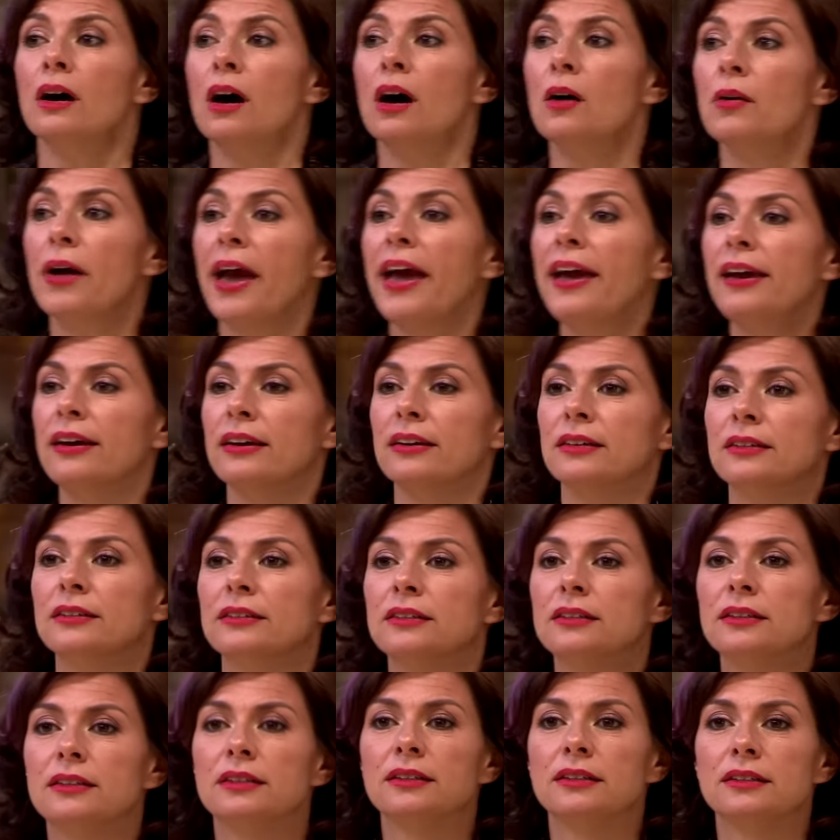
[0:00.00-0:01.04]
okay,
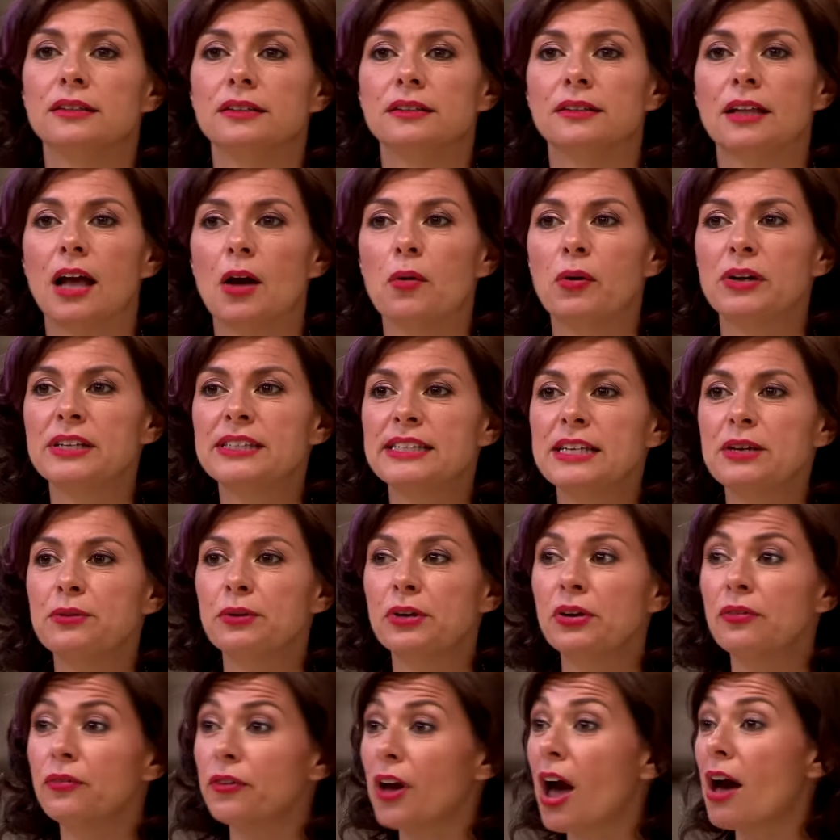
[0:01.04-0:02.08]
I wanna see if
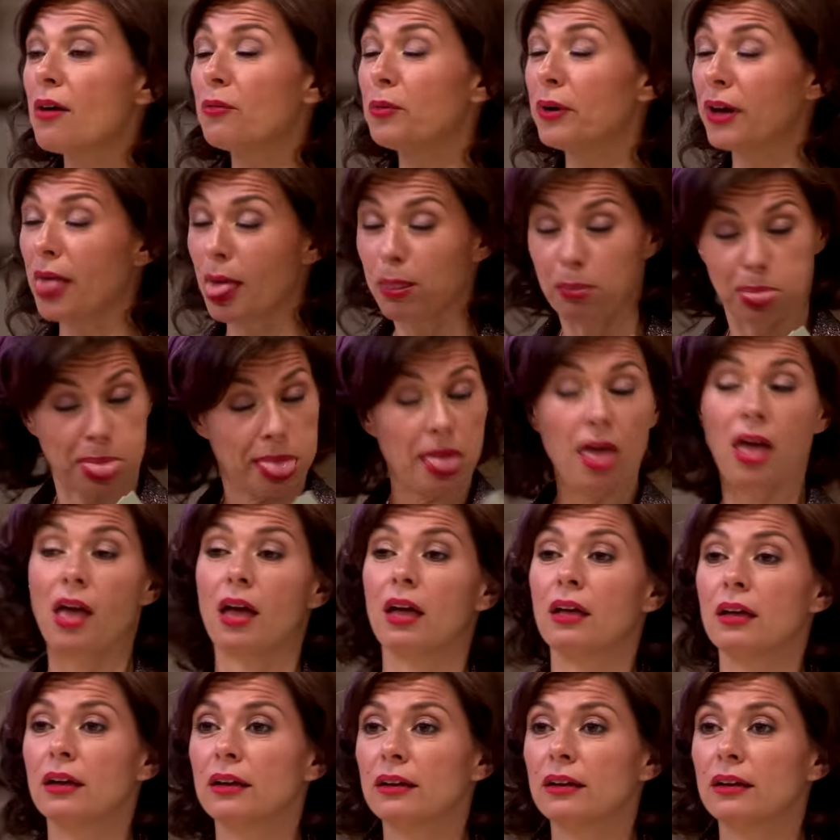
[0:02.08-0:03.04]
you've got. Uh,